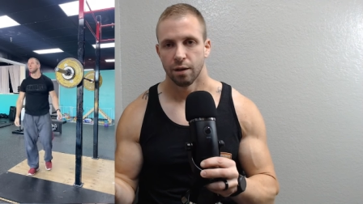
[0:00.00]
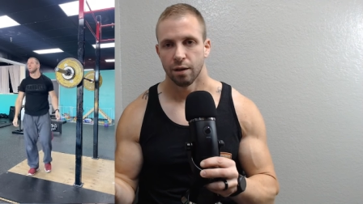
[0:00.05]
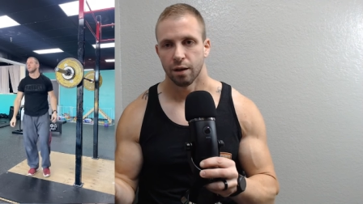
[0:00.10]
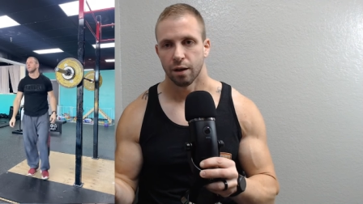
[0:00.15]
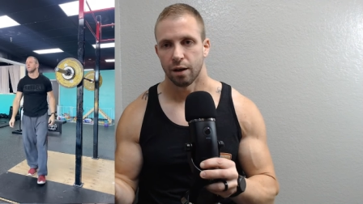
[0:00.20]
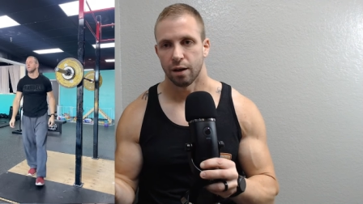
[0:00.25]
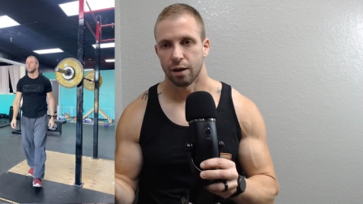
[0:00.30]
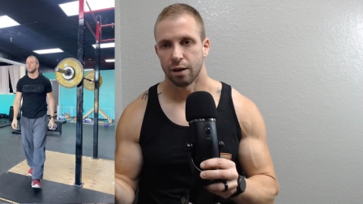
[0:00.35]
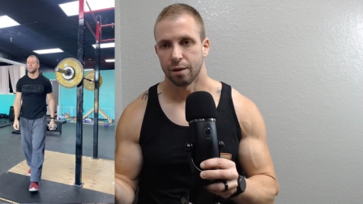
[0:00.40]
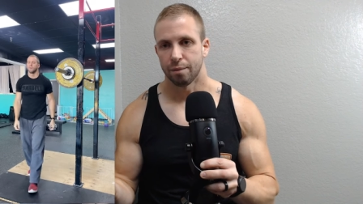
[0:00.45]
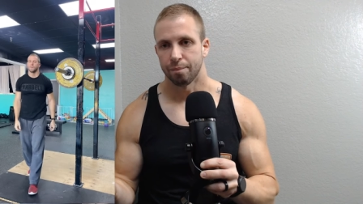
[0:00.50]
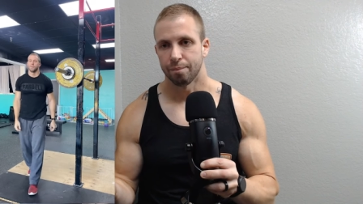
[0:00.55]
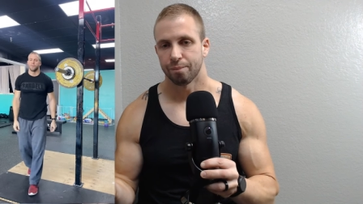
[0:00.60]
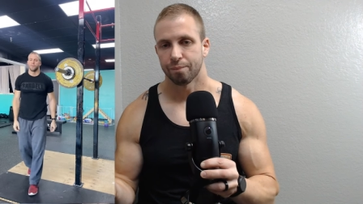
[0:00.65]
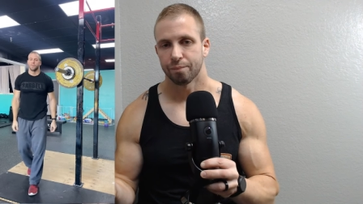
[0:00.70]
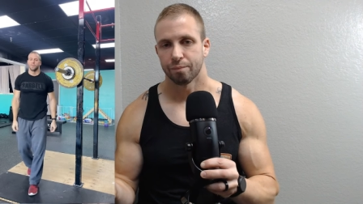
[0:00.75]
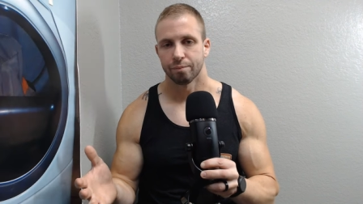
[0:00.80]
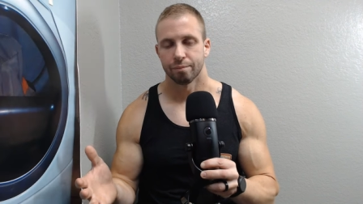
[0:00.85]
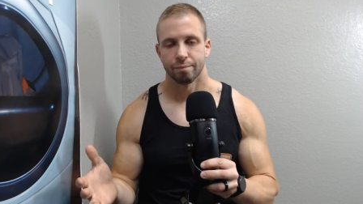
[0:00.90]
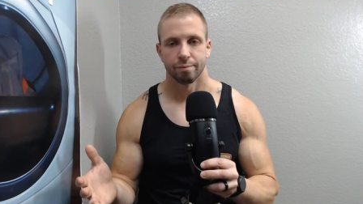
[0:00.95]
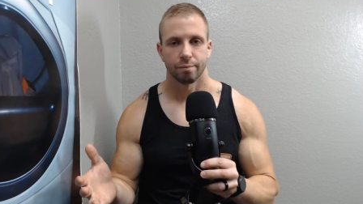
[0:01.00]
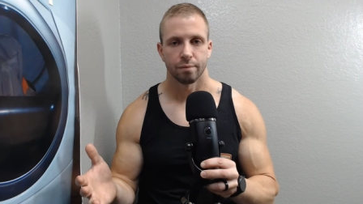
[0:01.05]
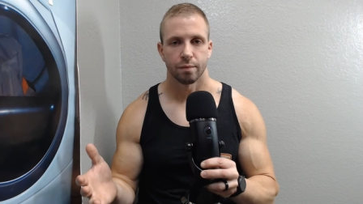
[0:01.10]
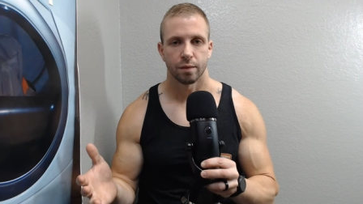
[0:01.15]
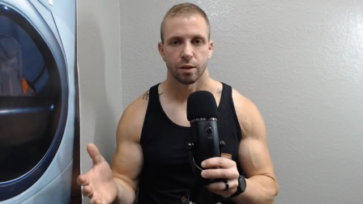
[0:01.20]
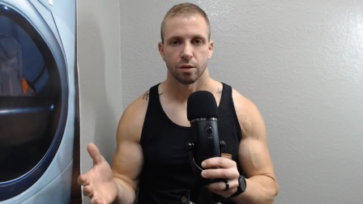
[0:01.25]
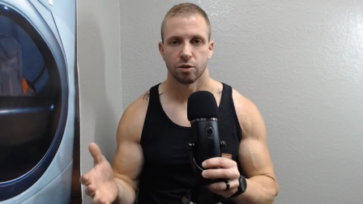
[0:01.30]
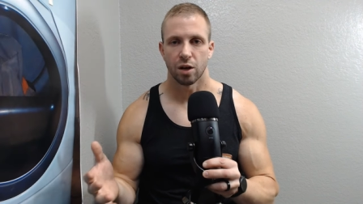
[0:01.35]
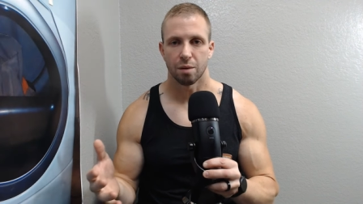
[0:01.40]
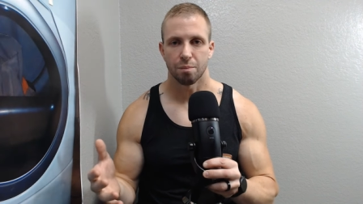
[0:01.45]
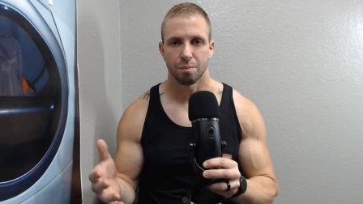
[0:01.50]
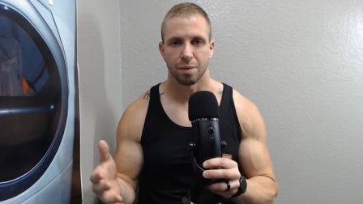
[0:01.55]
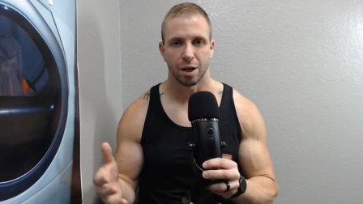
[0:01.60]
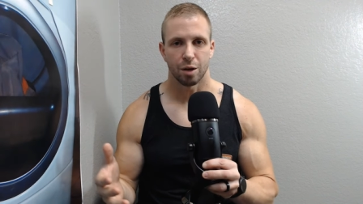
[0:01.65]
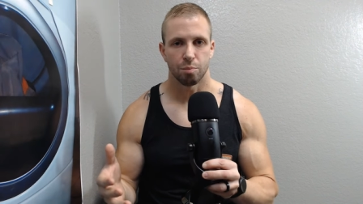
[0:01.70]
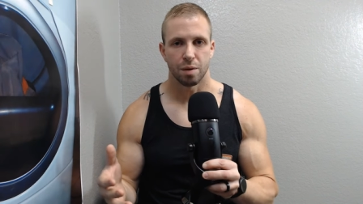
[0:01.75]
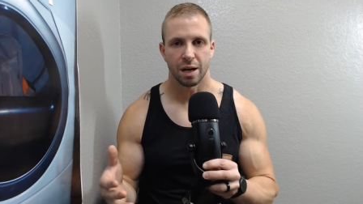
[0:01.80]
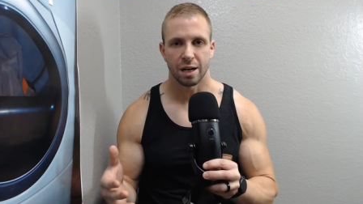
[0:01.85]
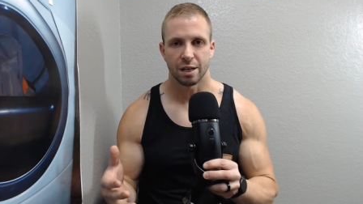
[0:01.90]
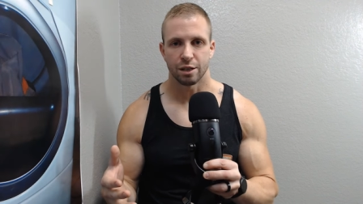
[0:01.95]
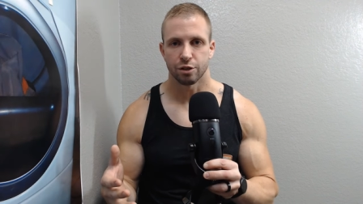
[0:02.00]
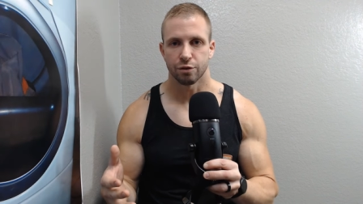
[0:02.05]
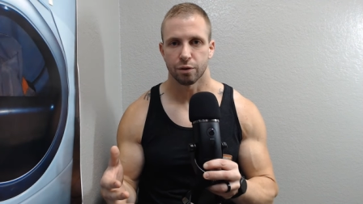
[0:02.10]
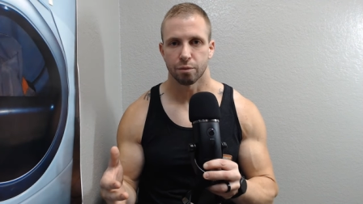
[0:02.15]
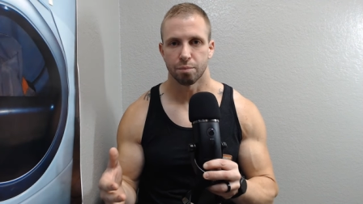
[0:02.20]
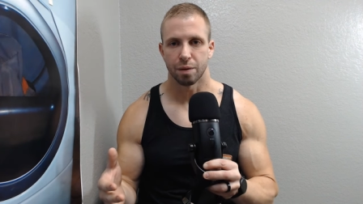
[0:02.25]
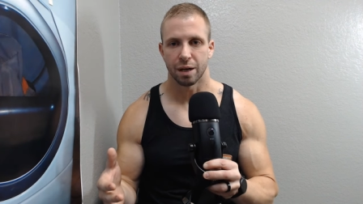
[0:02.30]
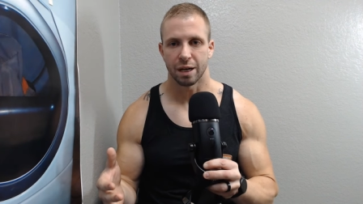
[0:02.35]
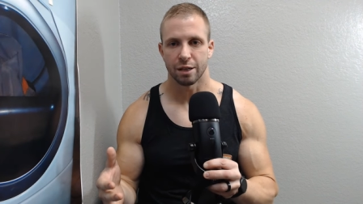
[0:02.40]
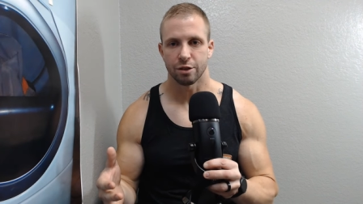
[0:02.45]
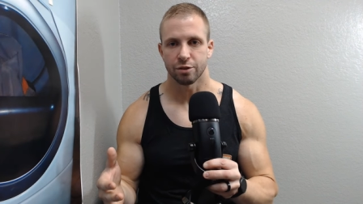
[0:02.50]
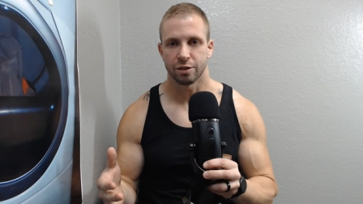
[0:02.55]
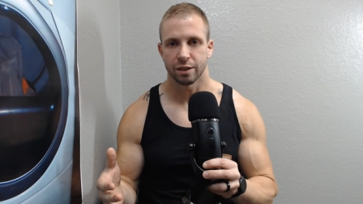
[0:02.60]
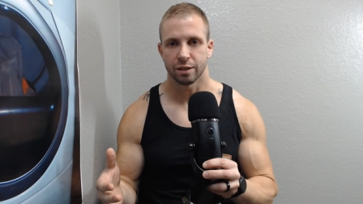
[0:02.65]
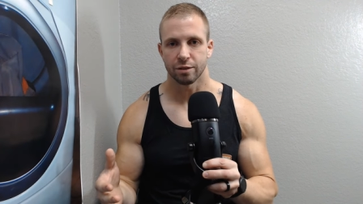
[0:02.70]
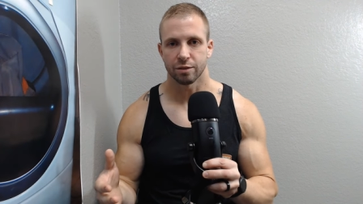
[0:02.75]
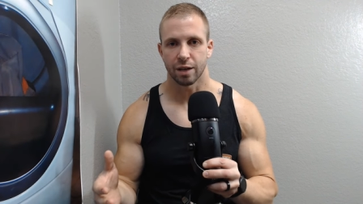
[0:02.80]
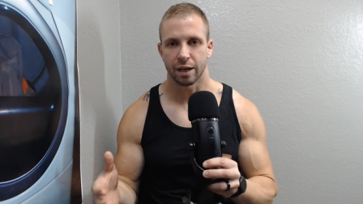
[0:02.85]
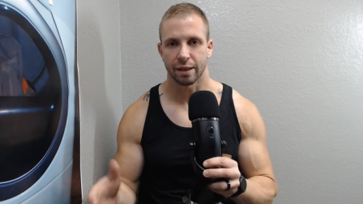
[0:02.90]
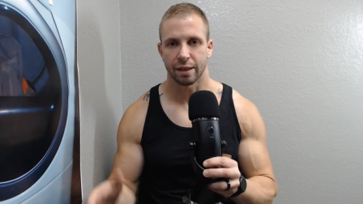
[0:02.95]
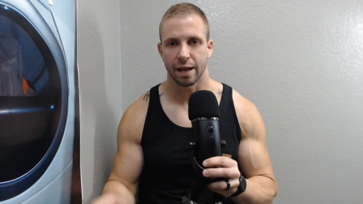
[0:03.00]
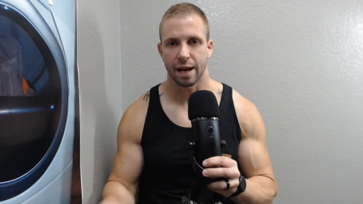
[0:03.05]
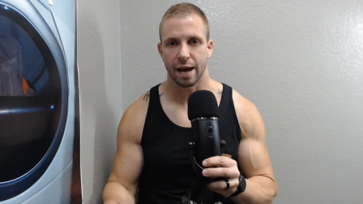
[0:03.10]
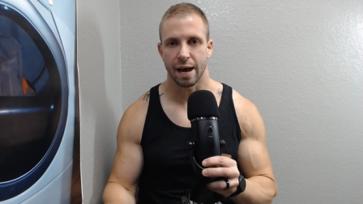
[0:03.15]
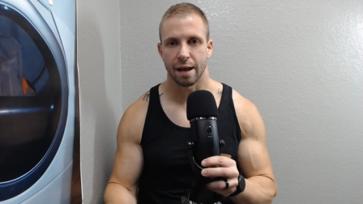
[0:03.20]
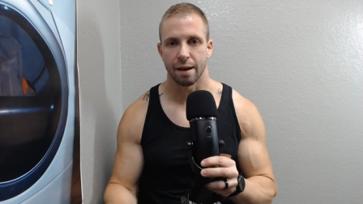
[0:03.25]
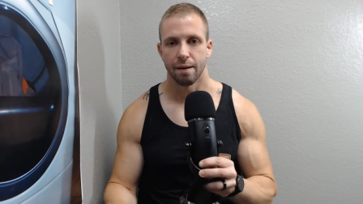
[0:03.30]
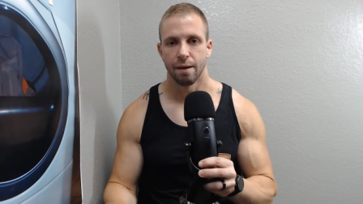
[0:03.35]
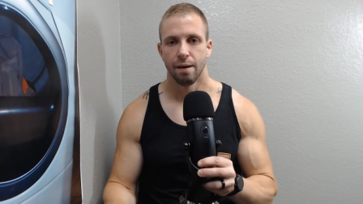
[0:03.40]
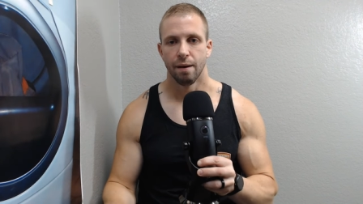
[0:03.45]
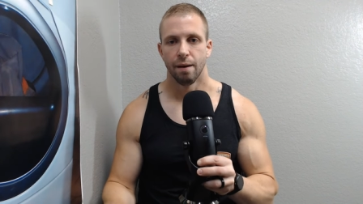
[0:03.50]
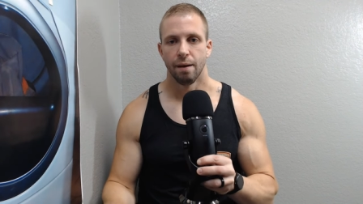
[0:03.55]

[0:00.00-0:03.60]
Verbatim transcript: um, dumbbell bench for bench, things like that.